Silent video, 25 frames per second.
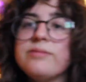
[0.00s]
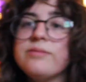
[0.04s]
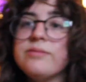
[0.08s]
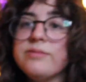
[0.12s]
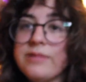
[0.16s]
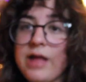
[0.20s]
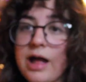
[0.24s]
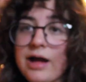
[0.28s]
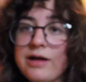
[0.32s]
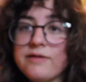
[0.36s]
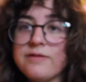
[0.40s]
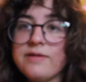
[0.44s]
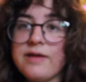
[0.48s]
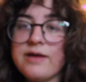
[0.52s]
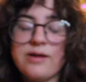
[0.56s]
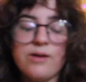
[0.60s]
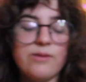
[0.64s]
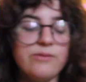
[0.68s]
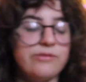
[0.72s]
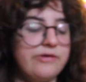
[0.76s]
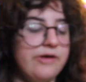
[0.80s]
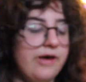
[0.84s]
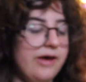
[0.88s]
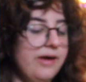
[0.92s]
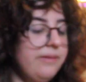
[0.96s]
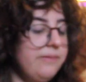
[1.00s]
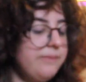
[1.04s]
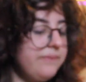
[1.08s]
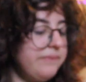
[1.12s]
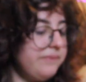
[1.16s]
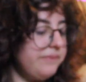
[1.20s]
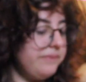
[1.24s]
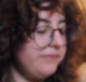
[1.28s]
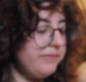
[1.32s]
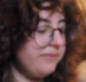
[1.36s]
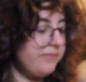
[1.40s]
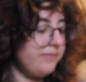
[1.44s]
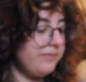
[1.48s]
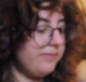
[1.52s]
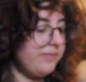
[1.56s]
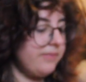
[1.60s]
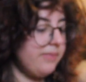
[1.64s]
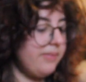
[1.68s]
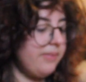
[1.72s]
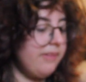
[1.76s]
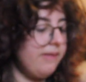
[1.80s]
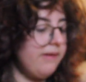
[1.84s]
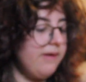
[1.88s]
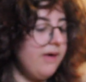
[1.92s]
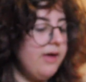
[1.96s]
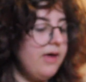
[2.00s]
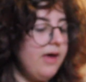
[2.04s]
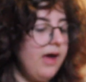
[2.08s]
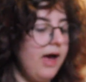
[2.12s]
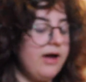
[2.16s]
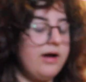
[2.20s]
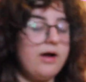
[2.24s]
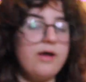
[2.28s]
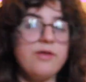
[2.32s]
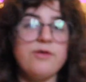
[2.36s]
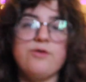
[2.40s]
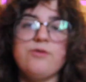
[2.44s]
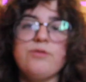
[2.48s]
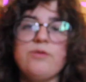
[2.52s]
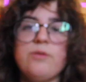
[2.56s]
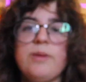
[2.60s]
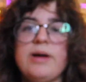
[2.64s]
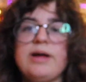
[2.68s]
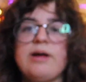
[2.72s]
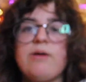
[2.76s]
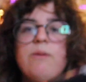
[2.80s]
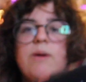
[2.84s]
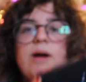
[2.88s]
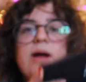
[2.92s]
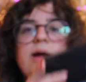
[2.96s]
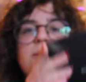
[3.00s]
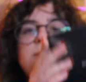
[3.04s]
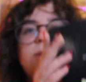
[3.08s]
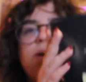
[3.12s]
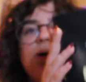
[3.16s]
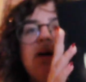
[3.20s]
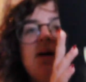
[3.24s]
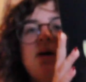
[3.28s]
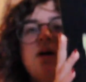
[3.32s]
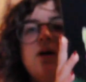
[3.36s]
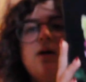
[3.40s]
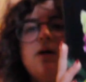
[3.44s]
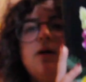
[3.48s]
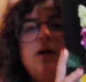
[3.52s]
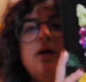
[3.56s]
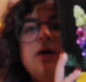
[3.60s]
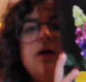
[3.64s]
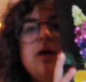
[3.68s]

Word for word: next Lego set I got this from my grandma